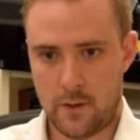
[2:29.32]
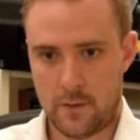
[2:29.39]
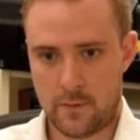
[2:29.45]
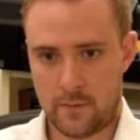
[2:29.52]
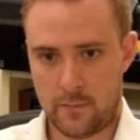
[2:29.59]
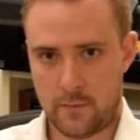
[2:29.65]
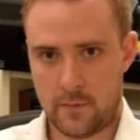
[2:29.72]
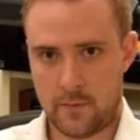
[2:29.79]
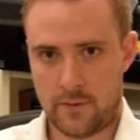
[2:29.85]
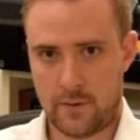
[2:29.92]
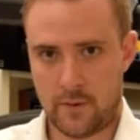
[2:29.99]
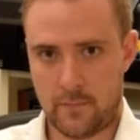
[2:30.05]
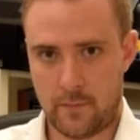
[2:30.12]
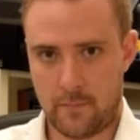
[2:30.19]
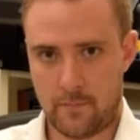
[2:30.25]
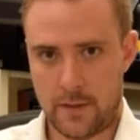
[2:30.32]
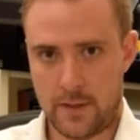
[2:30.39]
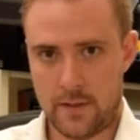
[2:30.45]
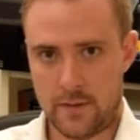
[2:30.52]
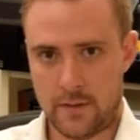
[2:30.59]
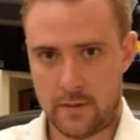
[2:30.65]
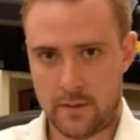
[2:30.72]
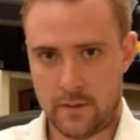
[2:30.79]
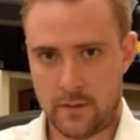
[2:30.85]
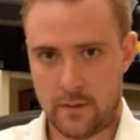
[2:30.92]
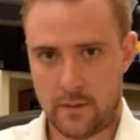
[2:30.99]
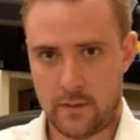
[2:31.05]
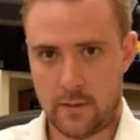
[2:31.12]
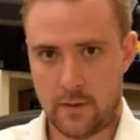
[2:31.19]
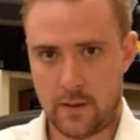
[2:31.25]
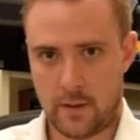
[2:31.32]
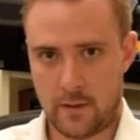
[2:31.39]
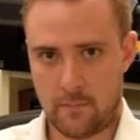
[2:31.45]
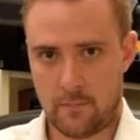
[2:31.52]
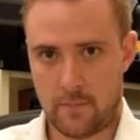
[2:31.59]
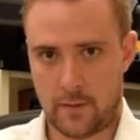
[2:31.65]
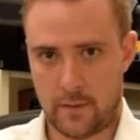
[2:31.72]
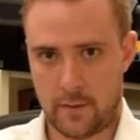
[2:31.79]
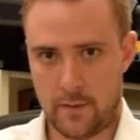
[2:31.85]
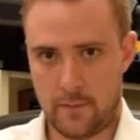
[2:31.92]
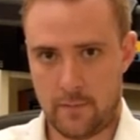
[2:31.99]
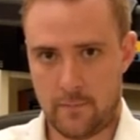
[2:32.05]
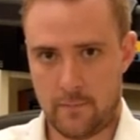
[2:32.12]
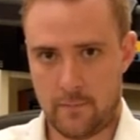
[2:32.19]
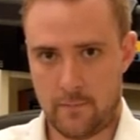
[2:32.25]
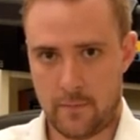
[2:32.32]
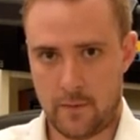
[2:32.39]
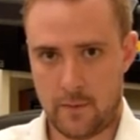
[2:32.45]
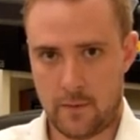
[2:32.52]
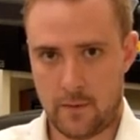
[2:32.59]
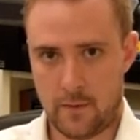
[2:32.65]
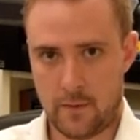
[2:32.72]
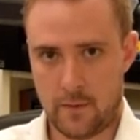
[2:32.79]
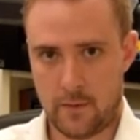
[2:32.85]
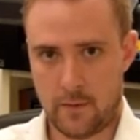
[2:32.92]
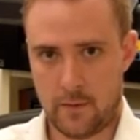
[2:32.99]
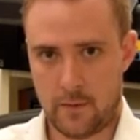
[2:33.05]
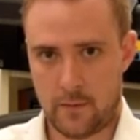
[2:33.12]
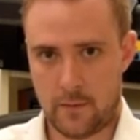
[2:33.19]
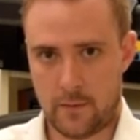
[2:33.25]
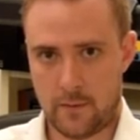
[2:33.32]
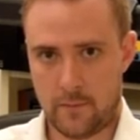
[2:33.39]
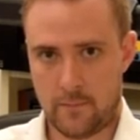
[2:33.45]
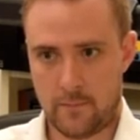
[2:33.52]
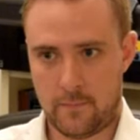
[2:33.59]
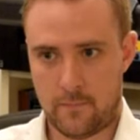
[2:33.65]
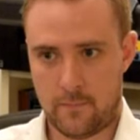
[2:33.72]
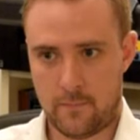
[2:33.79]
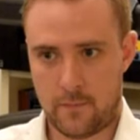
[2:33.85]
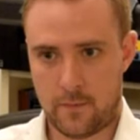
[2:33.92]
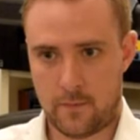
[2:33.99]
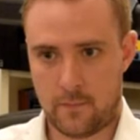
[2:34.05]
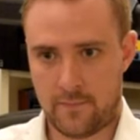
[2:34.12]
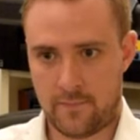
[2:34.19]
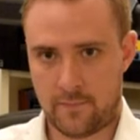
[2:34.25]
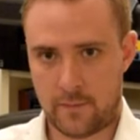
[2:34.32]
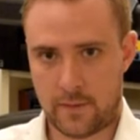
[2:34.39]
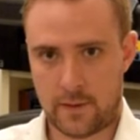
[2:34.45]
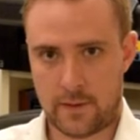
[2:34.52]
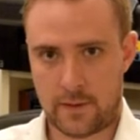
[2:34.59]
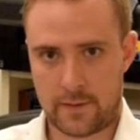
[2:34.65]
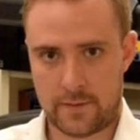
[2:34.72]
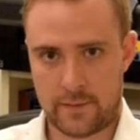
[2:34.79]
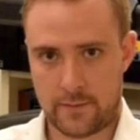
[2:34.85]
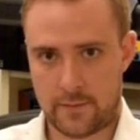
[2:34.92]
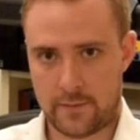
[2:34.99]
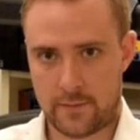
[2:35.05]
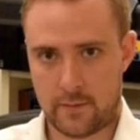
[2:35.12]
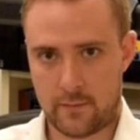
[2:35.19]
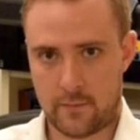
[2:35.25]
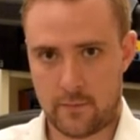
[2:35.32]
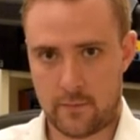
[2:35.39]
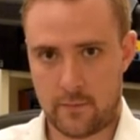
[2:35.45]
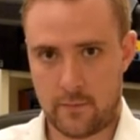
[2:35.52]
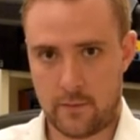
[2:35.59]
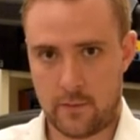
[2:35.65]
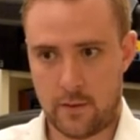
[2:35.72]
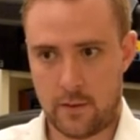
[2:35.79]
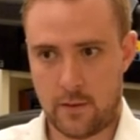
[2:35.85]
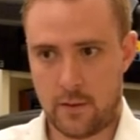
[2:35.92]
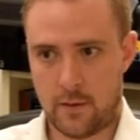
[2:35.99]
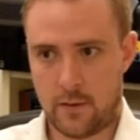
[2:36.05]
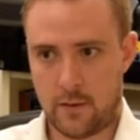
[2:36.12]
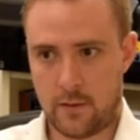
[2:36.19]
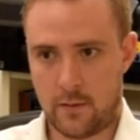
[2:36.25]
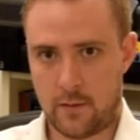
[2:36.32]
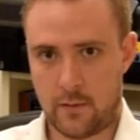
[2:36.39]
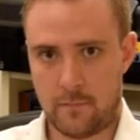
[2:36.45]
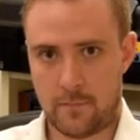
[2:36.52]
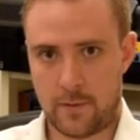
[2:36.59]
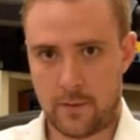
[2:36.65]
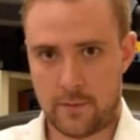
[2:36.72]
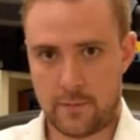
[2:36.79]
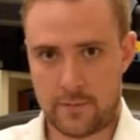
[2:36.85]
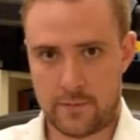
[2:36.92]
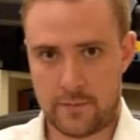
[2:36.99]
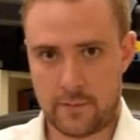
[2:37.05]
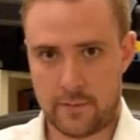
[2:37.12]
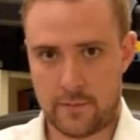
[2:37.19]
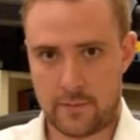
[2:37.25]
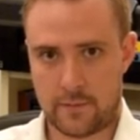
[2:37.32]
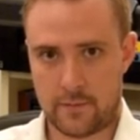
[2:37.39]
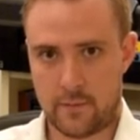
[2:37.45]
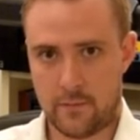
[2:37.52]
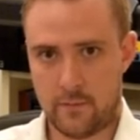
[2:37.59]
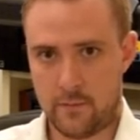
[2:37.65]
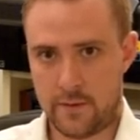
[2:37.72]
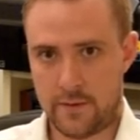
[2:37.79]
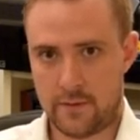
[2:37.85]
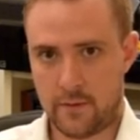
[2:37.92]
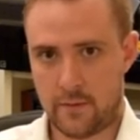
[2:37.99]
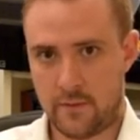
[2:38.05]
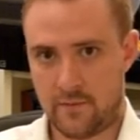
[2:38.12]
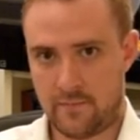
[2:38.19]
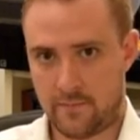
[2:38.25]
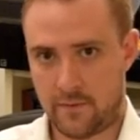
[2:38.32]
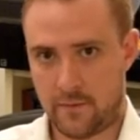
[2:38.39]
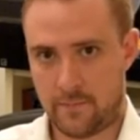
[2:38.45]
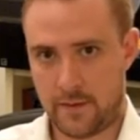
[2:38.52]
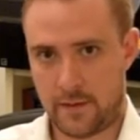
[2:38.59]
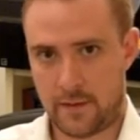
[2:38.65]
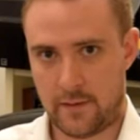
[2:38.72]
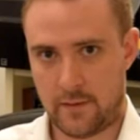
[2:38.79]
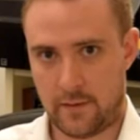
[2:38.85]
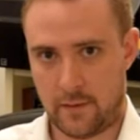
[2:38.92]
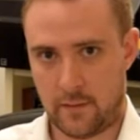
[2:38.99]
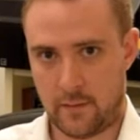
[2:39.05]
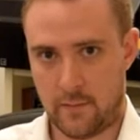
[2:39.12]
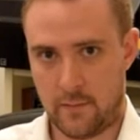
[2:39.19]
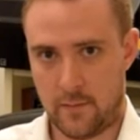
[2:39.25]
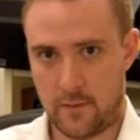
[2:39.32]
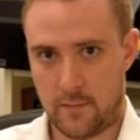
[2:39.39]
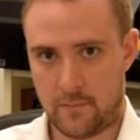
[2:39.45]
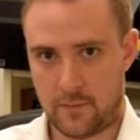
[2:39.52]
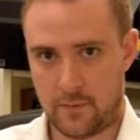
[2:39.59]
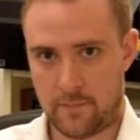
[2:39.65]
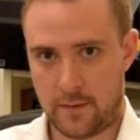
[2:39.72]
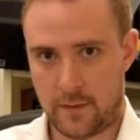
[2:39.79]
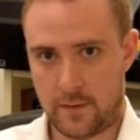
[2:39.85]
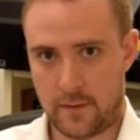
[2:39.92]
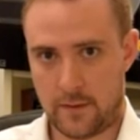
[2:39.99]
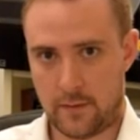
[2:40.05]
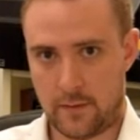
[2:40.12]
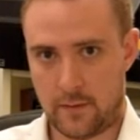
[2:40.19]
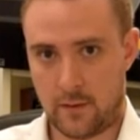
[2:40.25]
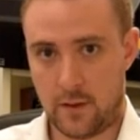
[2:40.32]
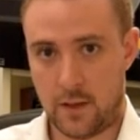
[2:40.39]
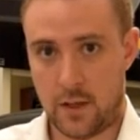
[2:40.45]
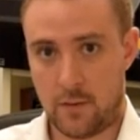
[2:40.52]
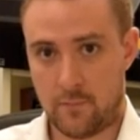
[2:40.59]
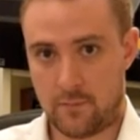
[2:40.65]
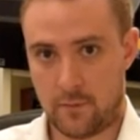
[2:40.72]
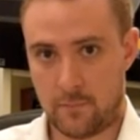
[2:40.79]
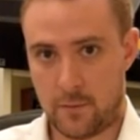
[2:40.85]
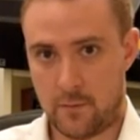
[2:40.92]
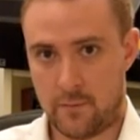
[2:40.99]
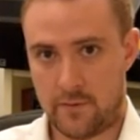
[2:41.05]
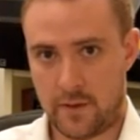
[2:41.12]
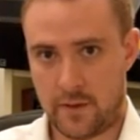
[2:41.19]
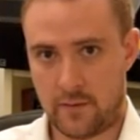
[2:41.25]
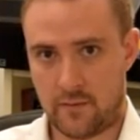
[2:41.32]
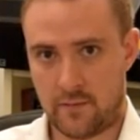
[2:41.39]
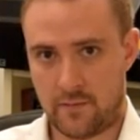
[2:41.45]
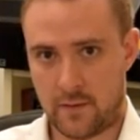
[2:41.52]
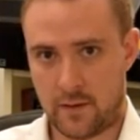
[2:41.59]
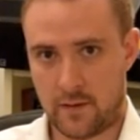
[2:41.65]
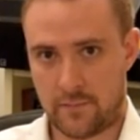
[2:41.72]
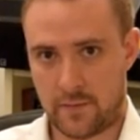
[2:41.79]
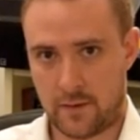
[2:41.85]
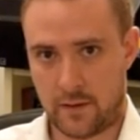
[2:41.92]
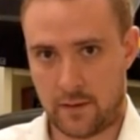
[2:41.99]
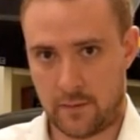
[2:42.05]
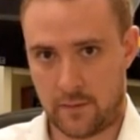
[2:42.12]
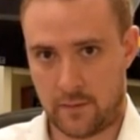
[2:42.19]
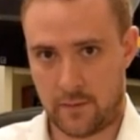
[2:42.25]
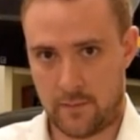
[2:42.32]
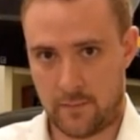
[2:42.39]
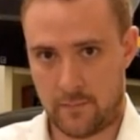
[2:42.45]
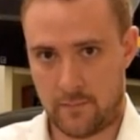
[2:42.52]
to worship the beast empire, yeah, with flags and so on, um, posters, all this kind of propaganda propaganda promoting the fatherland.